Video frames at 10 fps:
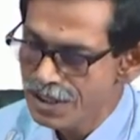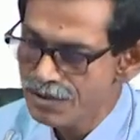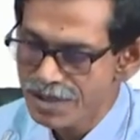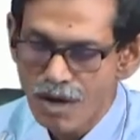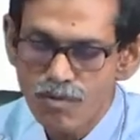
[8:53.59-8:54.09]

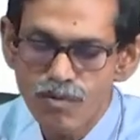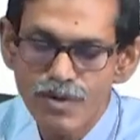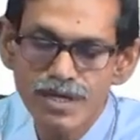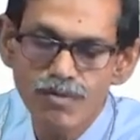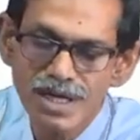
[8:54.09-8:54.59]
So, now
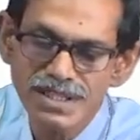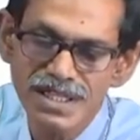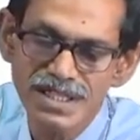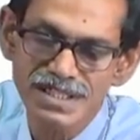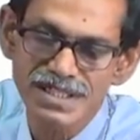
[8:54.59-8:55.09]
when
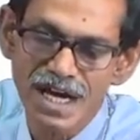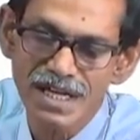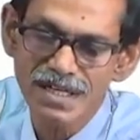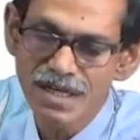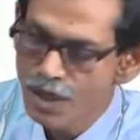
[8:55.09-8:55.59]
washing is
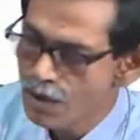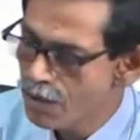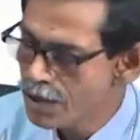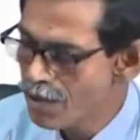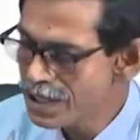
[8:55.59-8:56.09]
done,
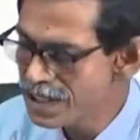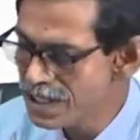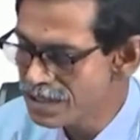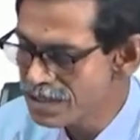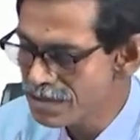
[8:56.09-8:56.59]
when
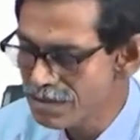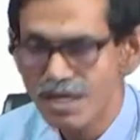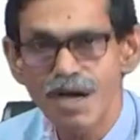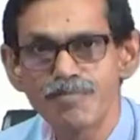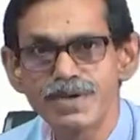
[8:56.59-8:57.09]
washing is
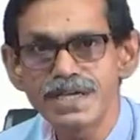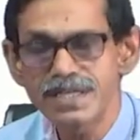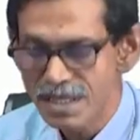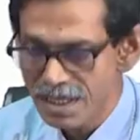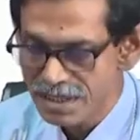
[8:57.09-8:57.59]

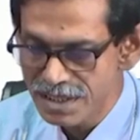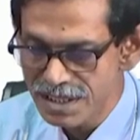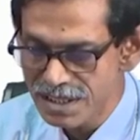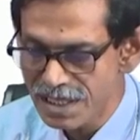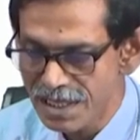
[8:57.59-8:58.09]
complete,
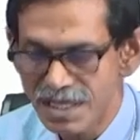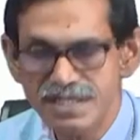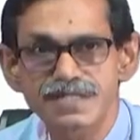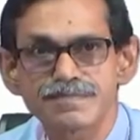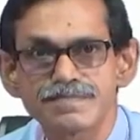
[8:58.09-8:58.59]
this is the
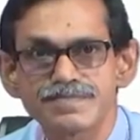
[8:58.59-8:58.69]
case.